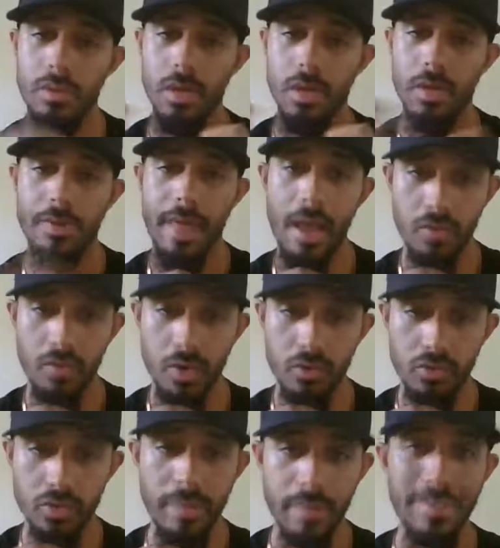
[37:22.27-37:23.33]
on that road
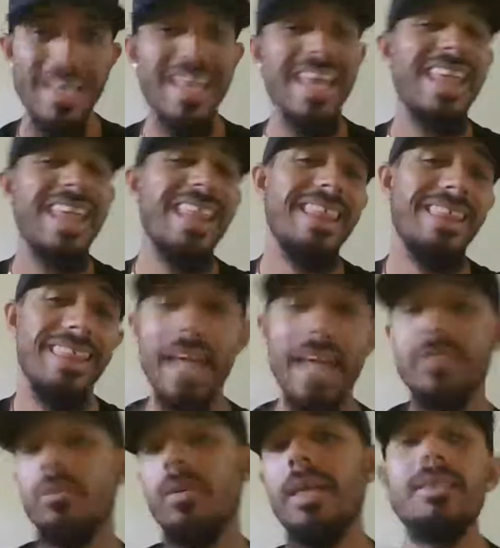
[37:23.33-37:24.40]
trip.
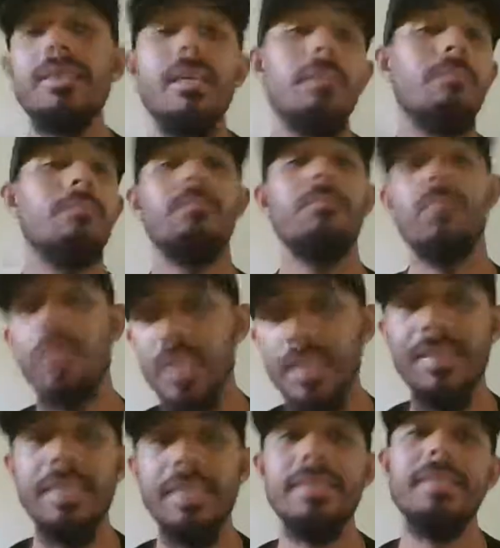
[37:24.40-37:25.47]
That's what I said
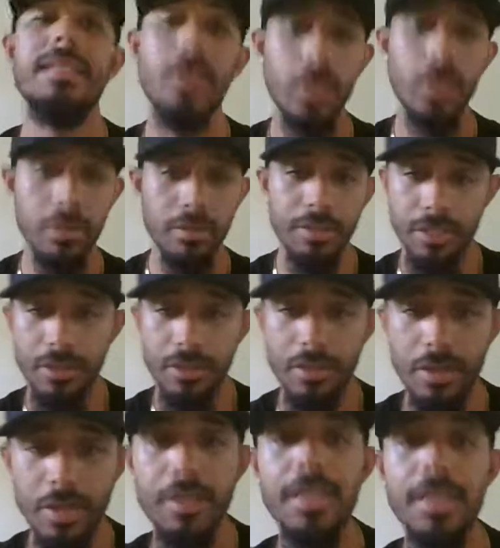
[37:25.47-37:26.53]
previously earlier
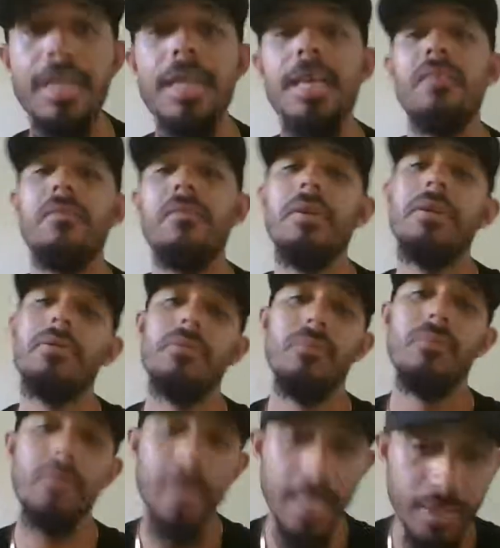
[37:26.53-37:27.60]
on. If we were
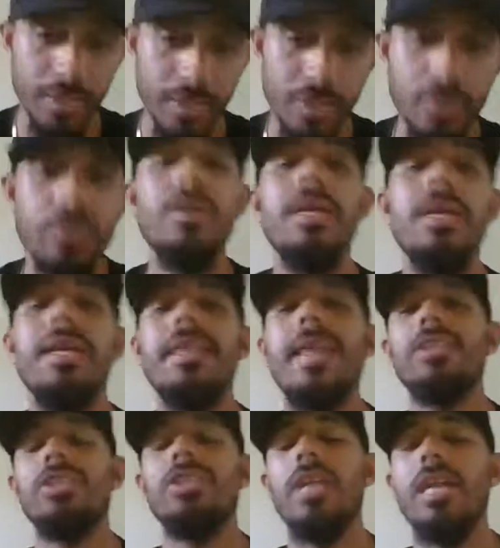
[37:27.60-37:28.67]
3-2,
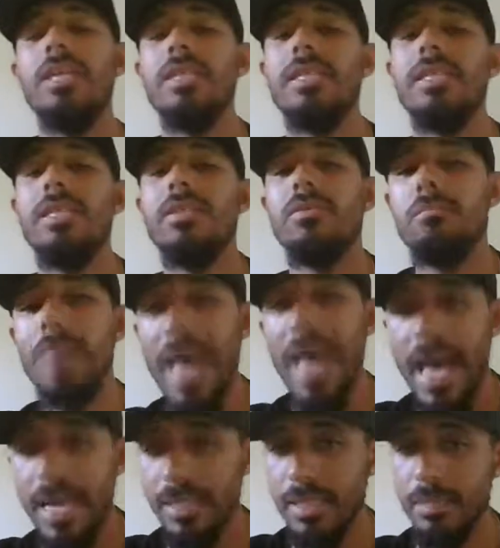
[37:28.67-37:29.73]
that changes it
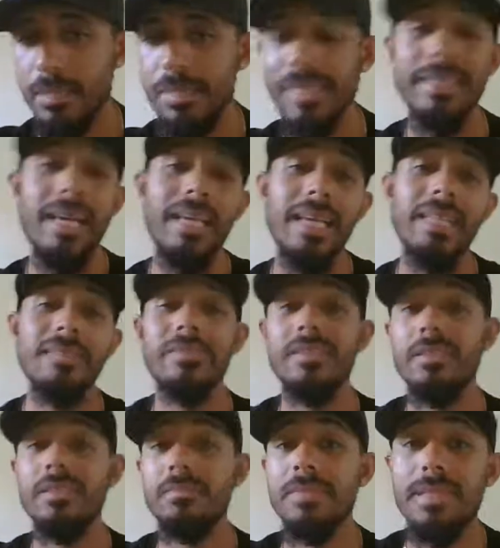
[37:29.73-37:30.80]
dramatically because that gives
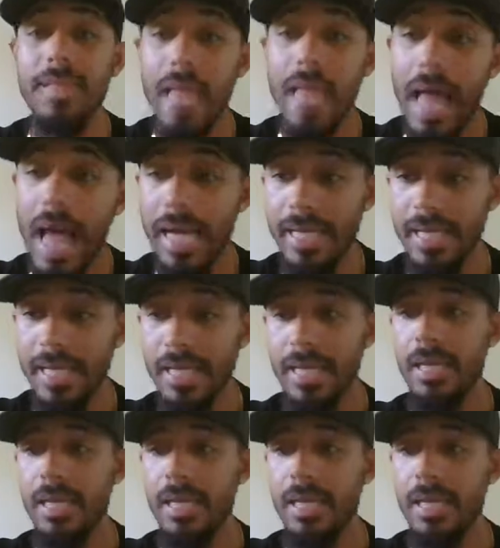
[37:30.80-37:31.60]
us some slack.